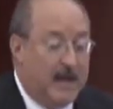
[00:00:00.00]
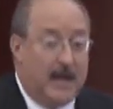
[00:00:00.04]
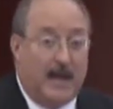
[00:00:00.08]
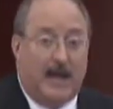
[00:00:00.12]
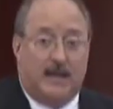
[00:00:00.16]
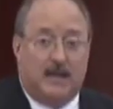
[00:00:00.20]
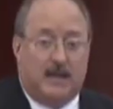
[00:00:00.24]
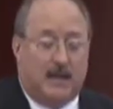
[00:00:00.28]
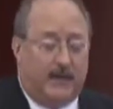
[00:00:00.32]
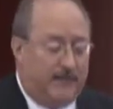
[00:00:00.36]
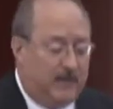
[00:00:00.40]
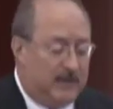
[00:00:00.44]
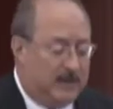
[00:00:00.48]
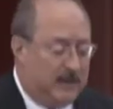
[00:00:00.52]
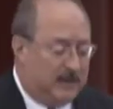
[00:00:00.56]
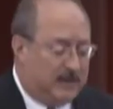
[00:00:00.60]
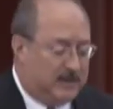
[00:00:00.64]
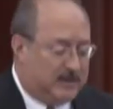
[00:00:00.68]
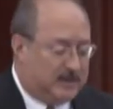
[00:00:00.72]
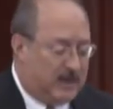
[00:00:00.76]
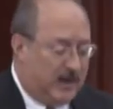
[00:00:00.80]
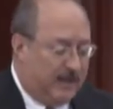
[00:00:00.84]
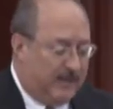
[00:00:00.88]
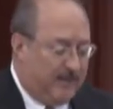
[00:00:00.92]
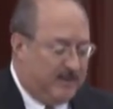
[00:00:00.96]
and given that
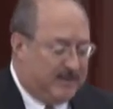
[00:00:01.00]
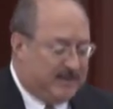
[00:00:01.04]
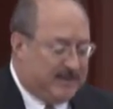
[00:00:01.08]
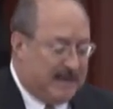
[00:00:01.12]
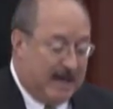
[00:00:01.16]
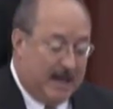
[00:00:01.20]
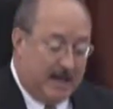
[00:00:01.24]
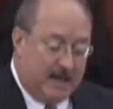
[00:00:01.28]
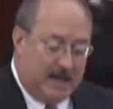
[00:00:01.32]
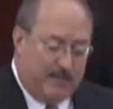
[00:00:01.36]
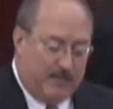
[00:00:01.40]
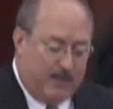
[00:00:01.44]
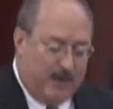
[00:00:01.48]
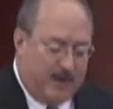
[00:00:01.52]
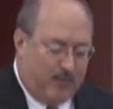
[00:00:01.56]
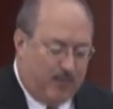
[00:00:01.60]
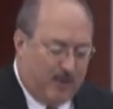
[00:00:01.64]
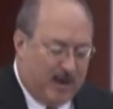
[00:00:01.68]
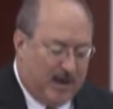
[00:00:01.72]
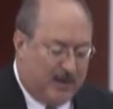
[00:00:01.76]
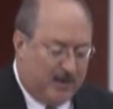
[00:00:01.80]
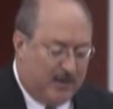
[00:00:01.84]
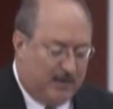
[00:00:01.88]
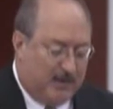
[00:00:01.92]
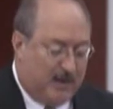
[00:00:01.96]
this government's NDP
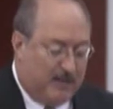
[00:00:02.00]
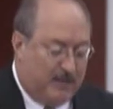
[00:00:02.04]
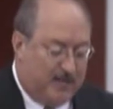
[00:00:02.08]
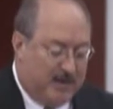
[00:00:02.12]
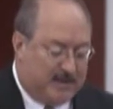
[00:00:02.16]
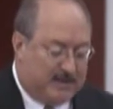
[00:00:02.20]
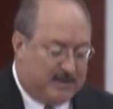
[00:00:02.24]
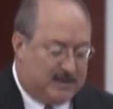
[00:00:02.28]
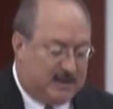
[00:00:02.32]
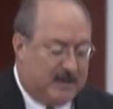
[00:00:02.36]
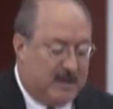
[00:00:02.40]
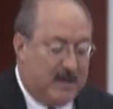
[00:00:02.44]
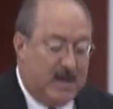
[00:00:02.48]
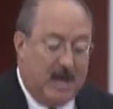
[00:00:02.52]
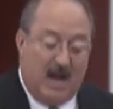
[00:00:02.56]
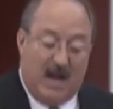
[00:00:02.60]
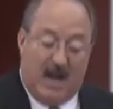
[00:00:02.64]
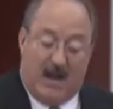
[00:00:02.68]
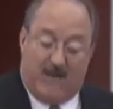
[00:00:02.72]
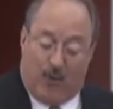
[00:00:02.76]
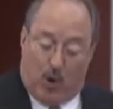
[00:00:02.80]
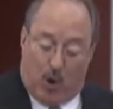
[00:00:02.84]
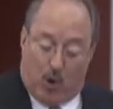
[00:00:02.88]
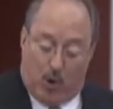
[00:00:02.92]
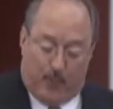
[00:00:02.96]
brethren in BC
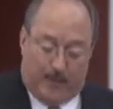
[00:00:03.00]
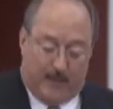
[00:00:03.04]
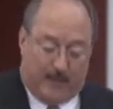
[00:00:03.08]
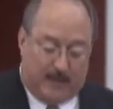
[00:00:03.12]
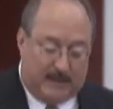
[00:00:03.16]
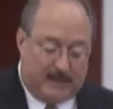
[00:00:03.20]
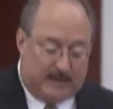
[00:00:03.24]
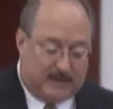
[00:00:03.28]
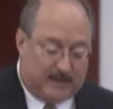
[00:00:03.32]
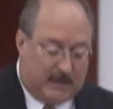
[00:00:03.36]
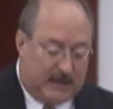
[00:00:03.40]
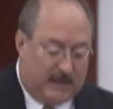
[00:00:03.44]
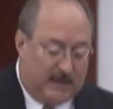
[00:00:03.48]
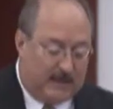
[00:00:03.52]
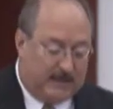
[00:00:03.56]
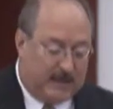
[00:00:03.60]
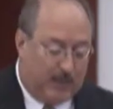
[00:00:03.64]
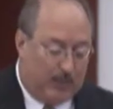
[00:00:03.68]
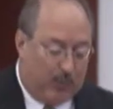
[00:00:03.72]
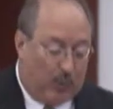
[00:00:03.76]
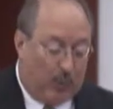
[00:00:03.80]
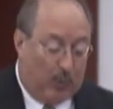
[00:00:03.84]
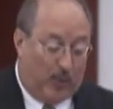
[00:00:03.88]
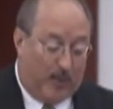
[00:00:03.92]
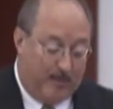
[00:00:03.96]
have openly stated they
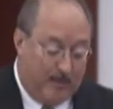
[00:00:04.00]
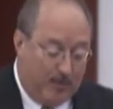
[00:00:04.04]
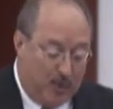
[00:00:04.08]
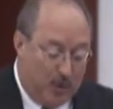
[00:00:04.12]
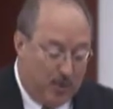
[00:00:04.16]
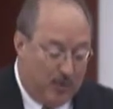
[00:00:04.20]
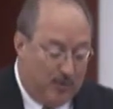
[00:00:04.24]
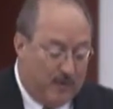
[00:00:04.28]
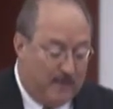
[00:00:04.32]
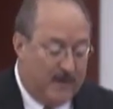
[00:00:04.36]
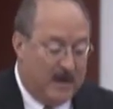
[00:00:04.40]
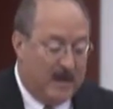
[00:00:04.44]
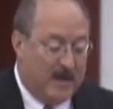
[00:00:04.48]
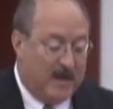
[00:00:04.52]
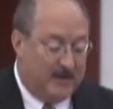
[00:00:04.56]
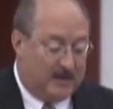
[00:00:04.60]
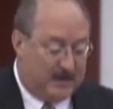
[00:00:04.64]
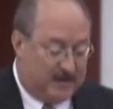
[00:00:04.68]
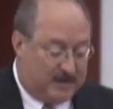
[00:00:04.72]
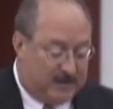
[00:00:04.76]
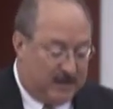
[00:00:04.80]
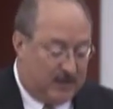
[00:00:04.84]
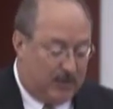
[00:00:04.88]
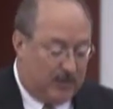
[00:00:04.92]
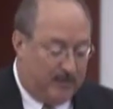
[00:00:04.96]
will remove
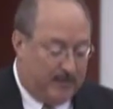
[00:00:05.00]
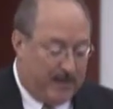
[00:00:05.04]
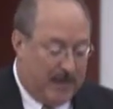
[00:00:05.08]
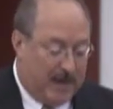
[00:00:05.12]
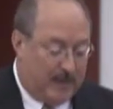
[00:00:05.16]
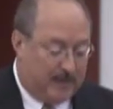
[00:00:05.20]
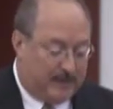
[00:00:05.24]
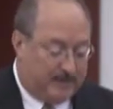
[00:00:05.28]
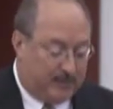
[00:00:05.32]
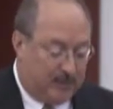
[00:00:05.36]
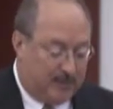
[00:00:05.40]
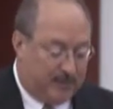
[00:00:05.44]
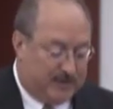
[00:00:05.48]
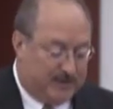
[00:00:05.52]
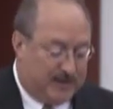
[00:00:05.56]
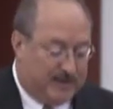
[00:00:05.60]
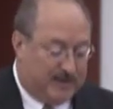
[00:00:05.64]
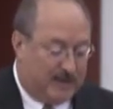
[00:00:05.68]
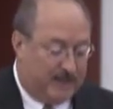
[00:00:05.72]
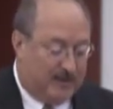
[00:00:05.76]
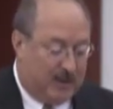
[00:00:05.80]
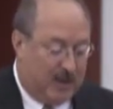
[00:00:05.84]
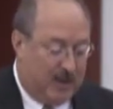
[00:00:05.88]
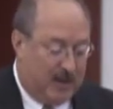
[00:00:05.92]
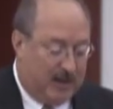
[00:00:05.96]
the secret ballots process
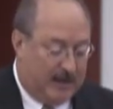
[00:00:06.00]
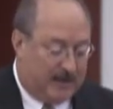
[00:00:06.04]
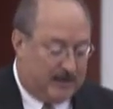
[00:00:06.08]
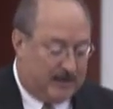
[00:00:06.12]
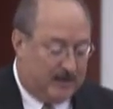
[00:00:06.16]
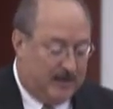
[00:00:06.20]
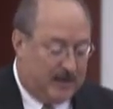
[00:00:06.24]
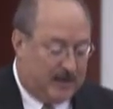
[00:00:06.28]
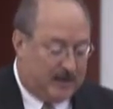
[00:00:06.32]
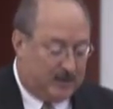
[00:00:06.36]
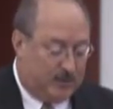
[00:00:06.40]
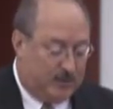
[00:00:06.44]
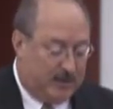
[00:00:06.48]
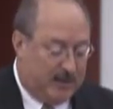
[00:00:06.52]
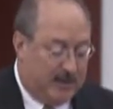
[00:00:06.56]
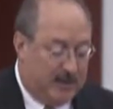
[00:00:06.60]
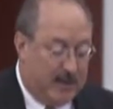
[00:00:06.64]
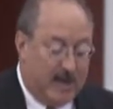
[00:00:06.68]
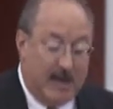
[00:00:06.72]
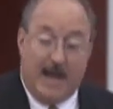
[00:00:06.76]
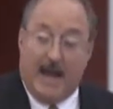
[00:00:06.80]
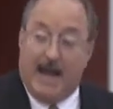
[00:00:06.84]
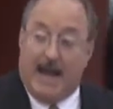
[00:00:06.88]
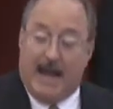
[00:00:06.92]
if they are elected next week,